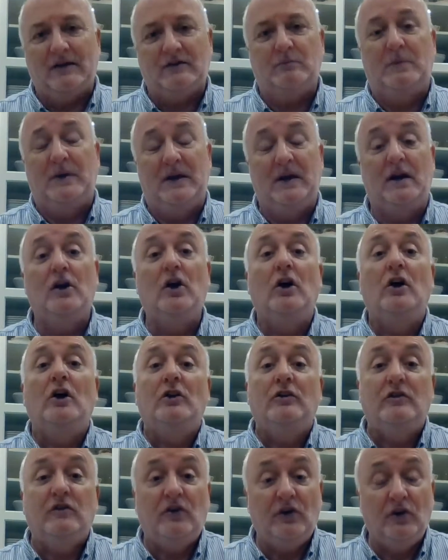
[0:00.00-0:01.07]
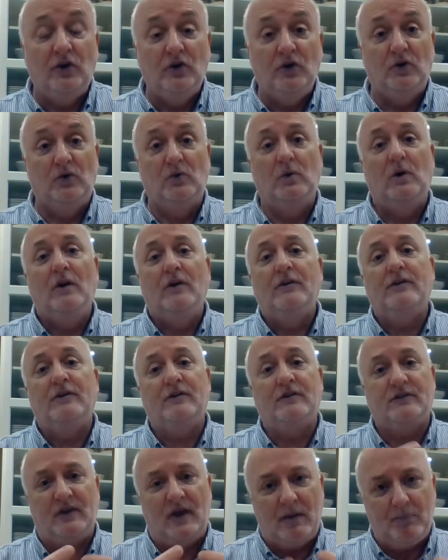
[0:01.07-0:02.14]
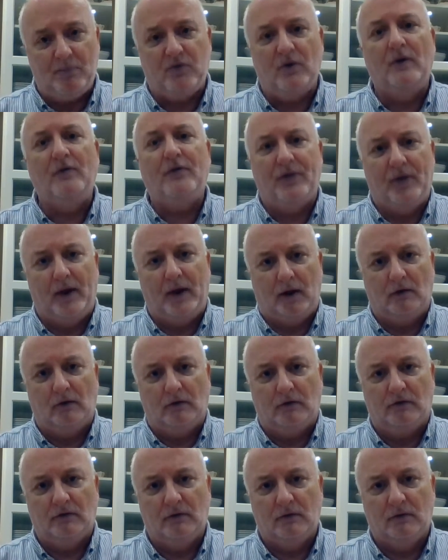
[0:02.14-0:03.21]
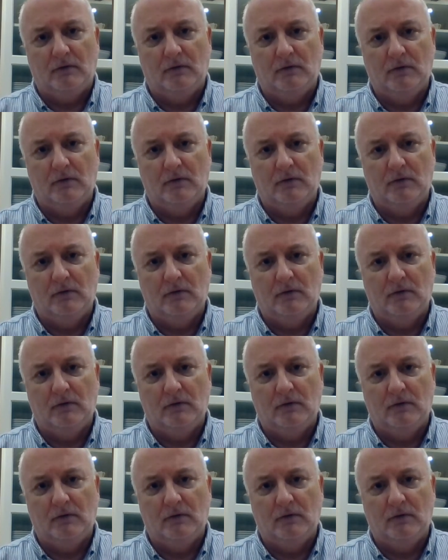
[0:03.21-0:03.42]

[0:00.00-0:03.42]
as being two separate things.